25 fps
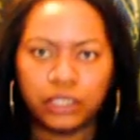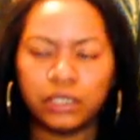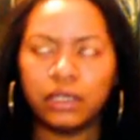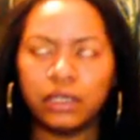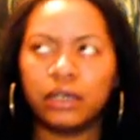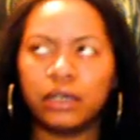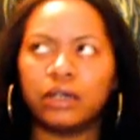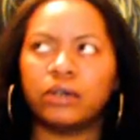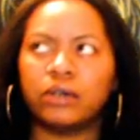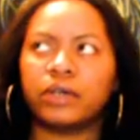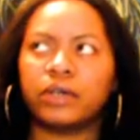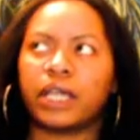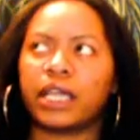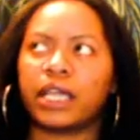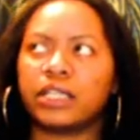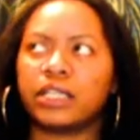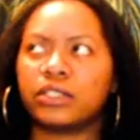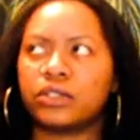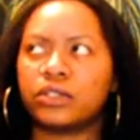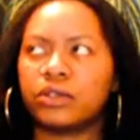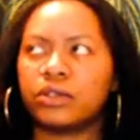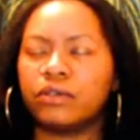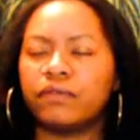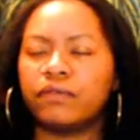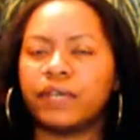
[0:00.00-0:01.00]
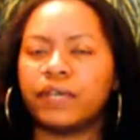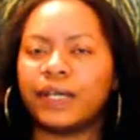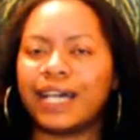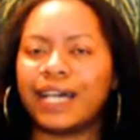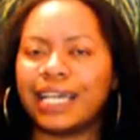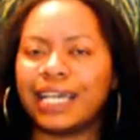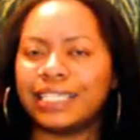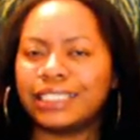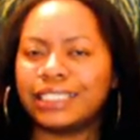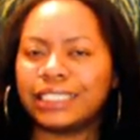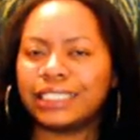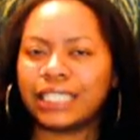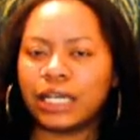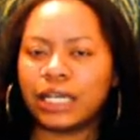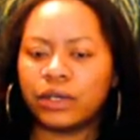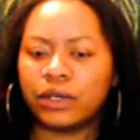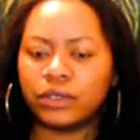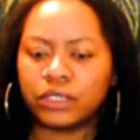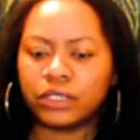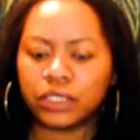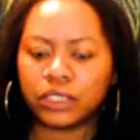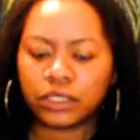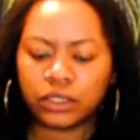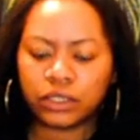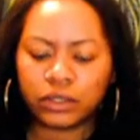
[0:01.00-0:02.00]
Okay, so you felt iced
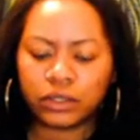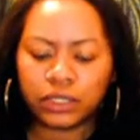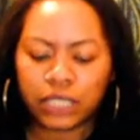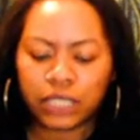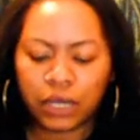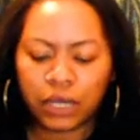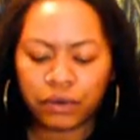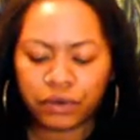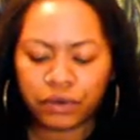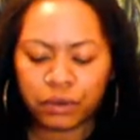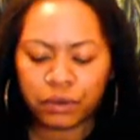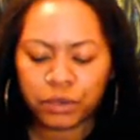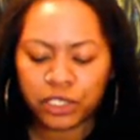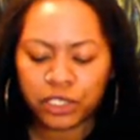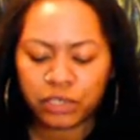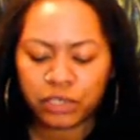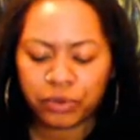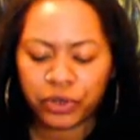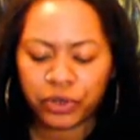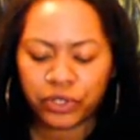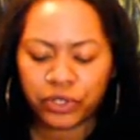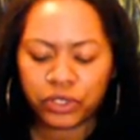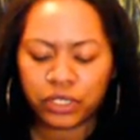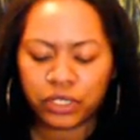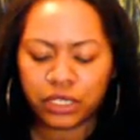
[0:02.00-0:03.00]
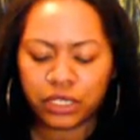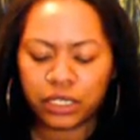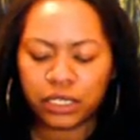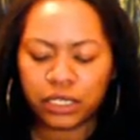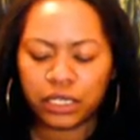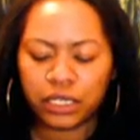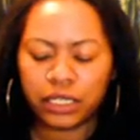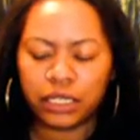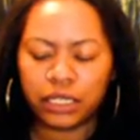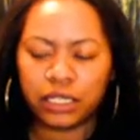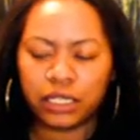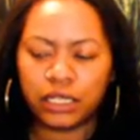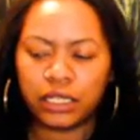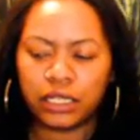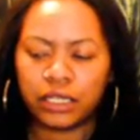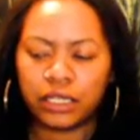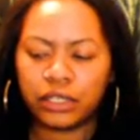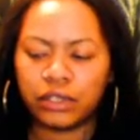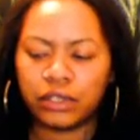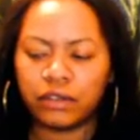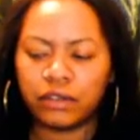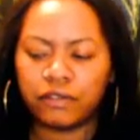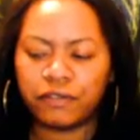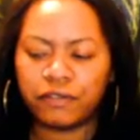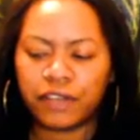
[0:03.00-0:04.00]
out or closed out from this person, and it
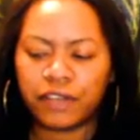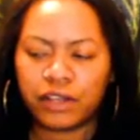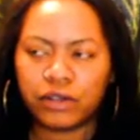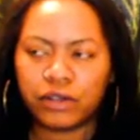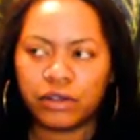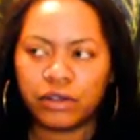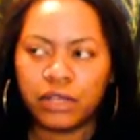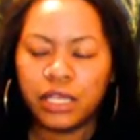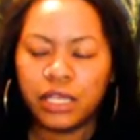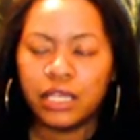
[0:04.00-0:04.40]
could have felt